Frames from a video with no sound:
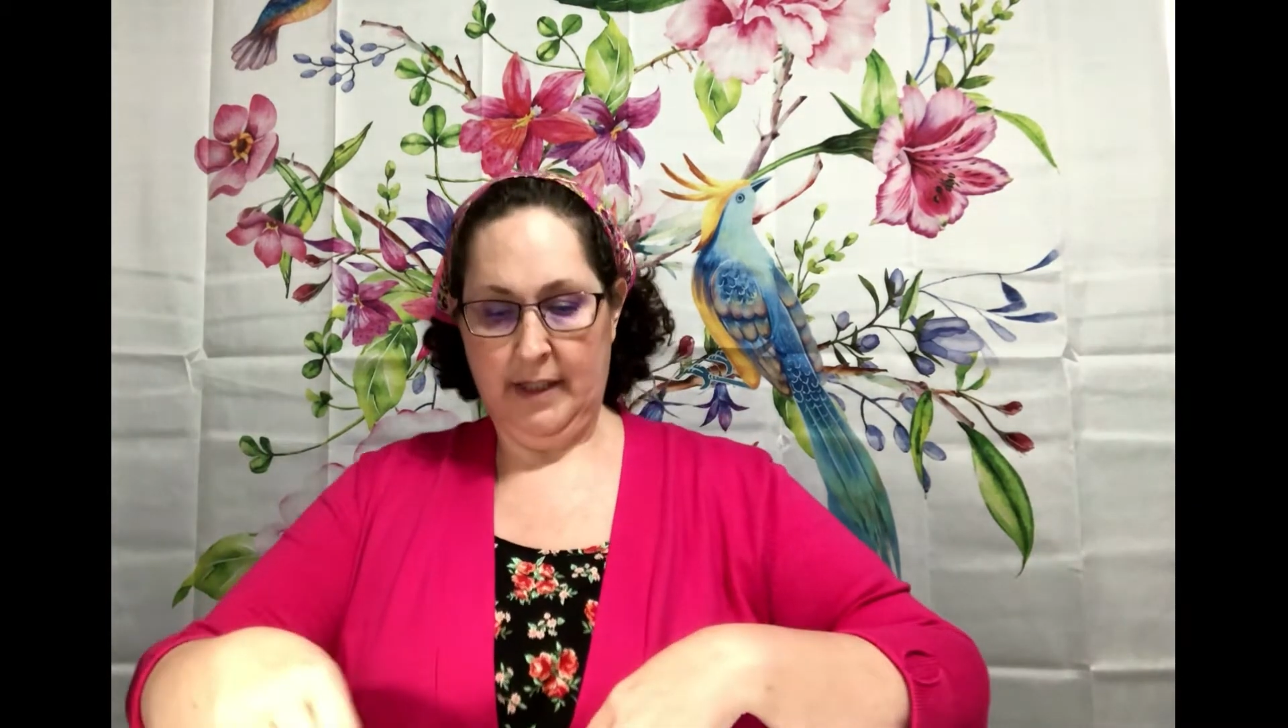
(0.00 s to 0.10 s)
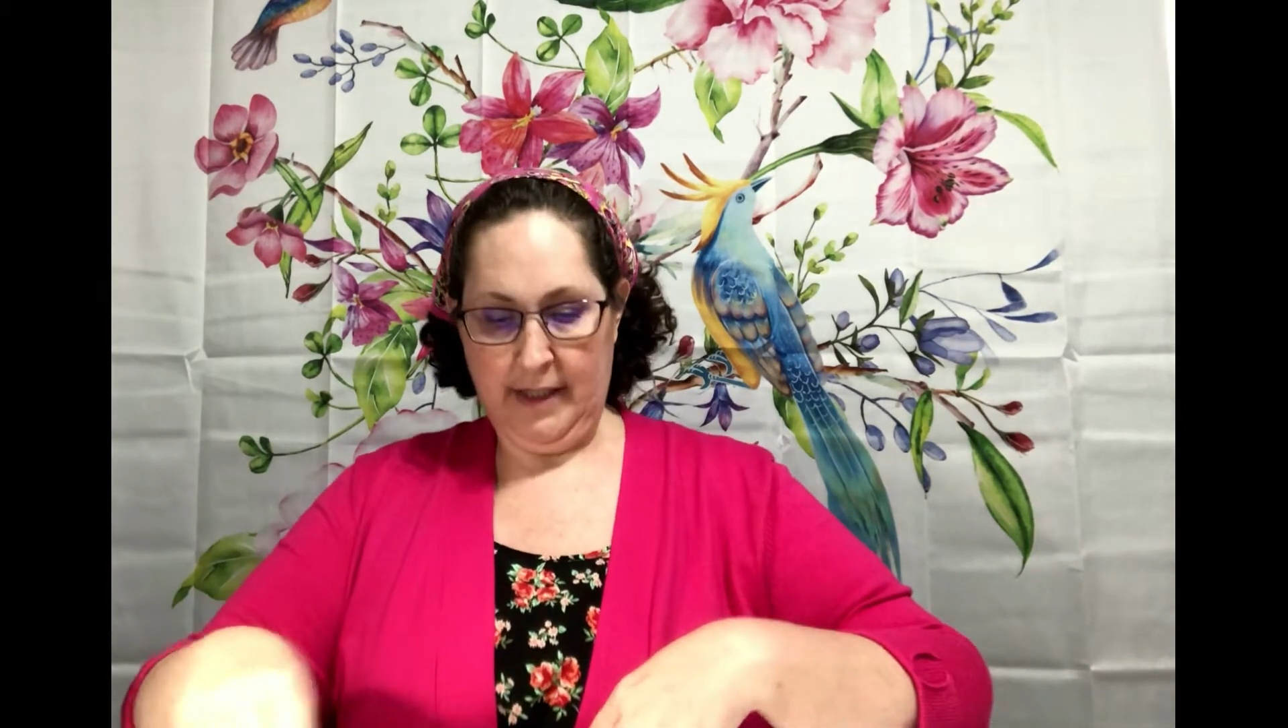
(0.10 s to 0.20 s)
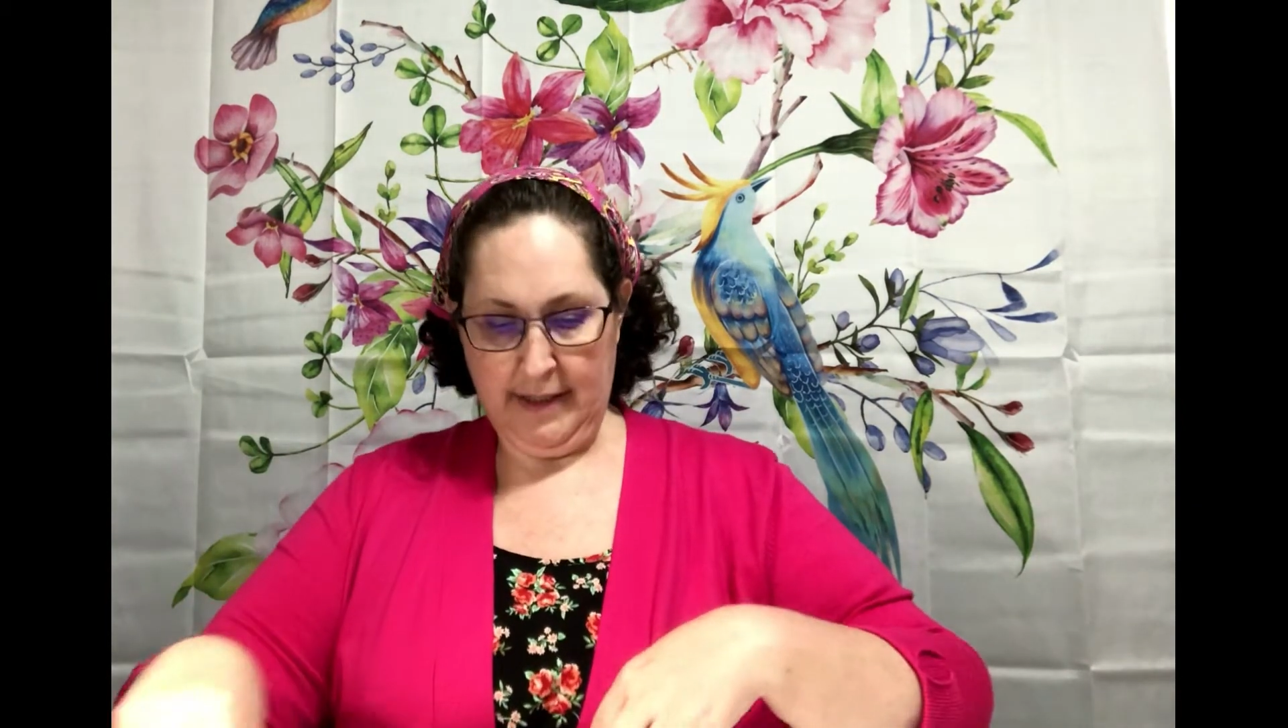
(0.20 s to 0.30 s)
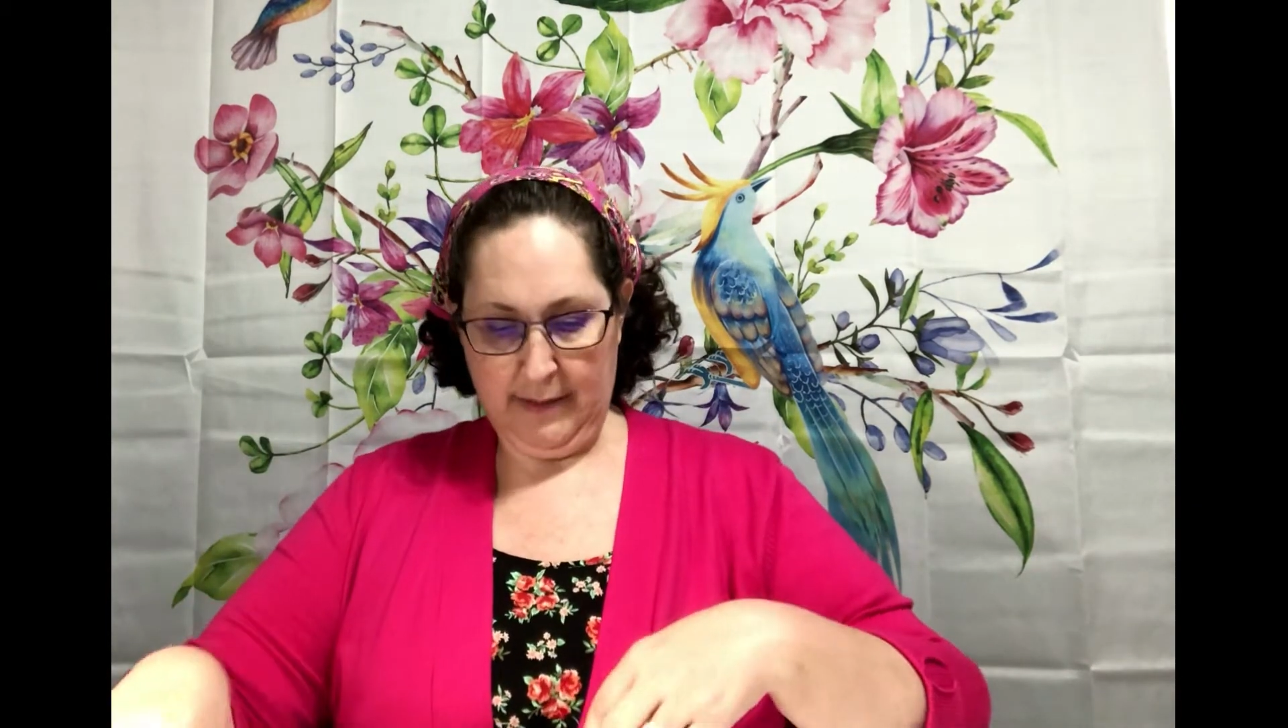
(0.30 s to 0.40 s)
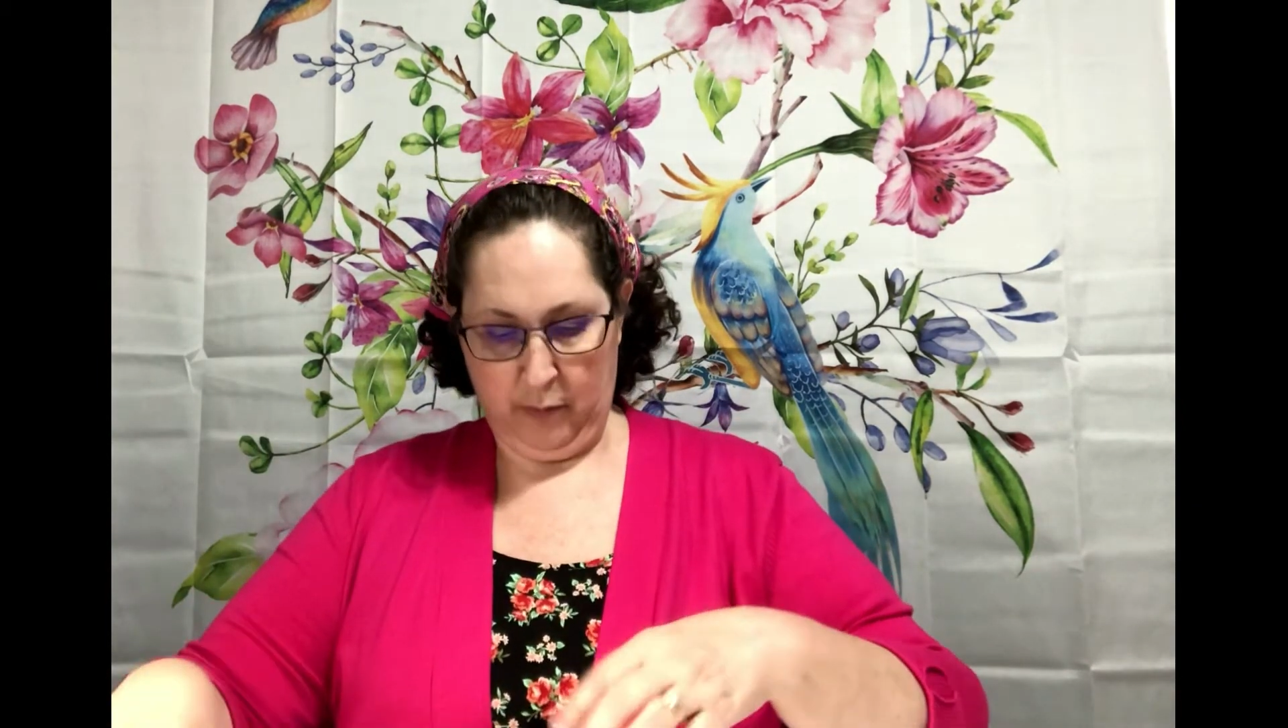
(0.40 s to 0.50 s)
does